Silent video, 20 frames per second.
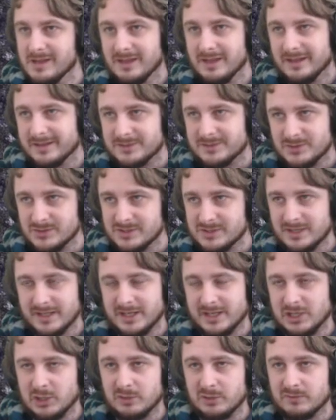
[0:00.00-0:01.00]
it's also like
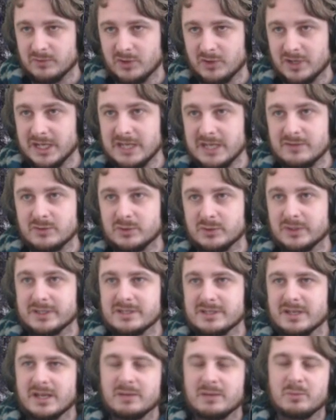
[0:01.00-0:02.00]
a convert evil.
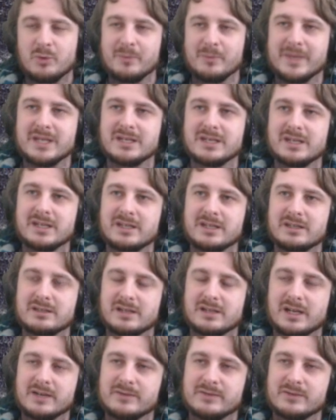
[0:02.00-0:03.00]
It's like a more minion-y
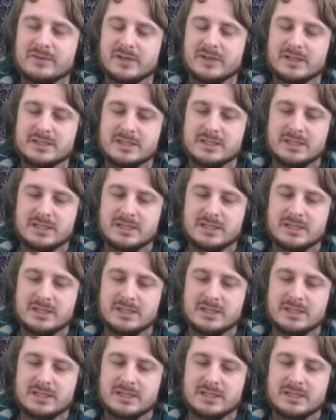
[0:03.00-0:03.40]
kind of effect.